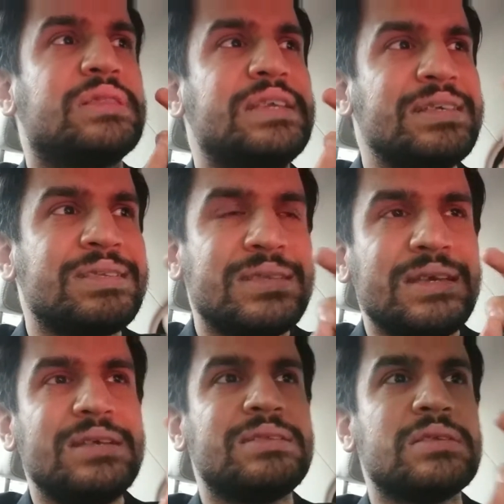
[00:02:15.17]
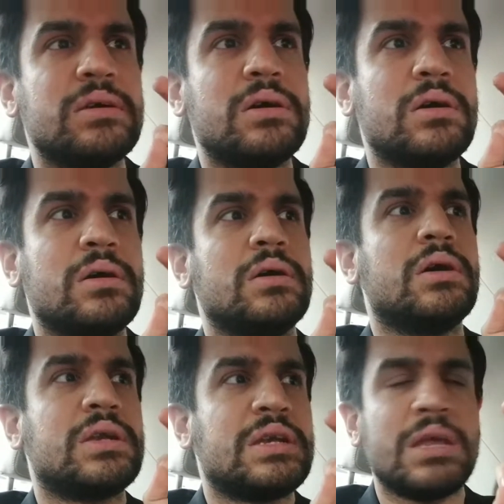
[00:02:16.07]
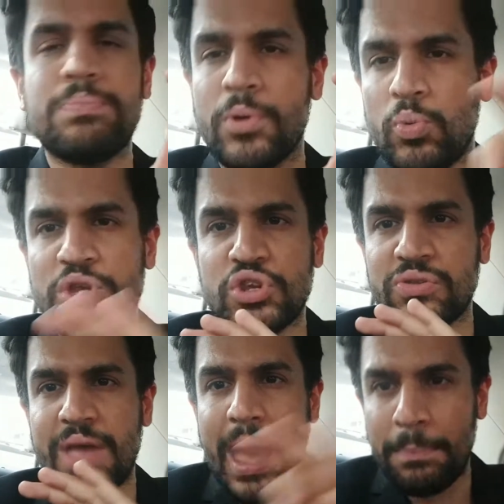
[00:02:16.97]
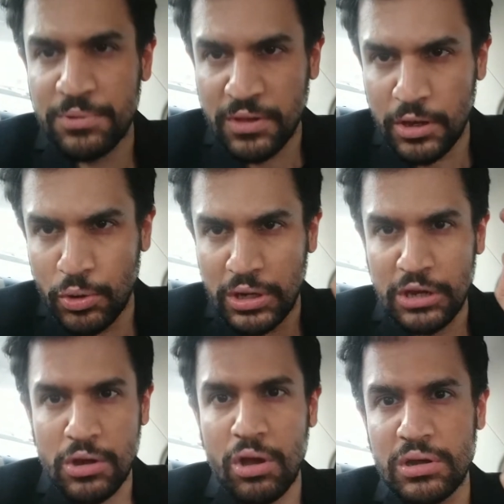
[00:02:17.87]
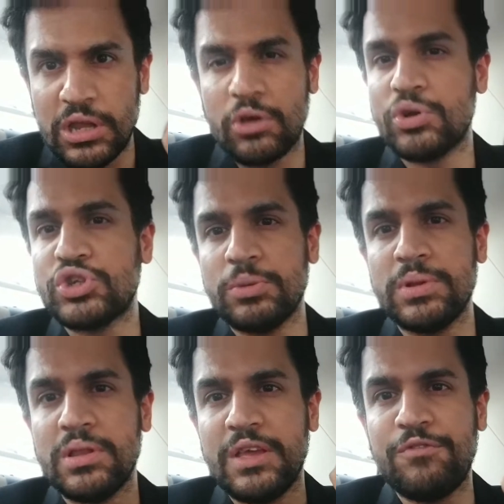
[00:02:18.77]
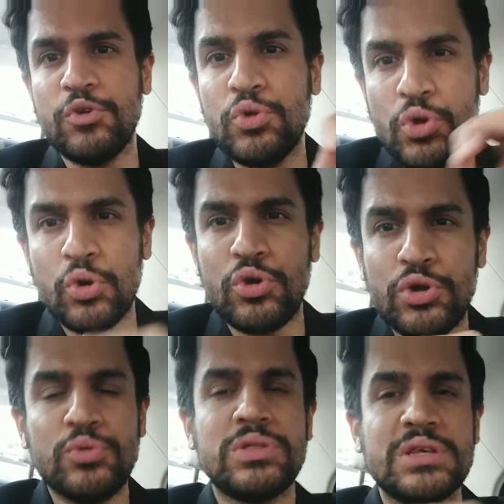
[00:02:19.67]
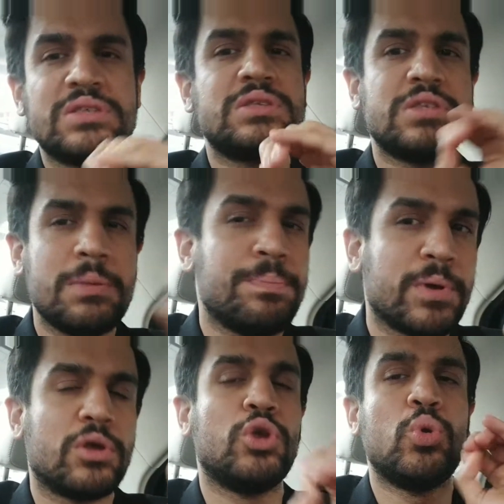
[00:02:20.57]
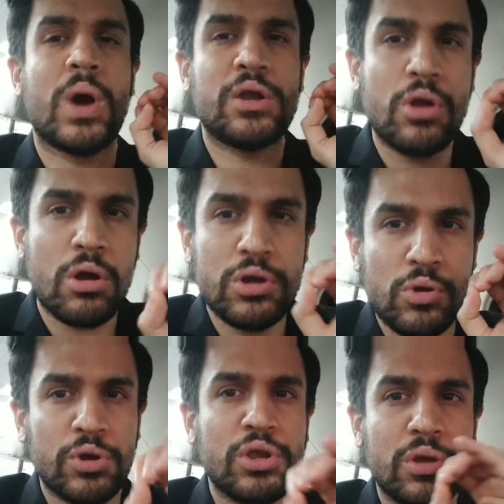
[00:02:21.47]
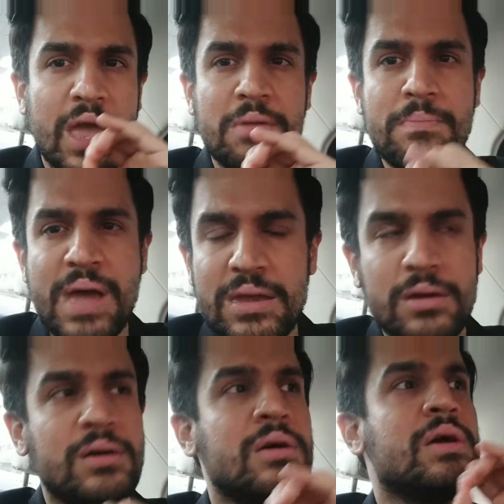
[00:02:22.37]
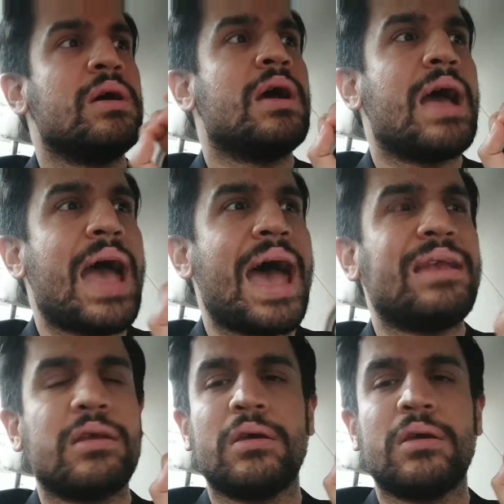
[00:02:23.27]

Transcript: this is a tip which is absolutely non-negotiable. If you don't do this tip, you are not going to get better at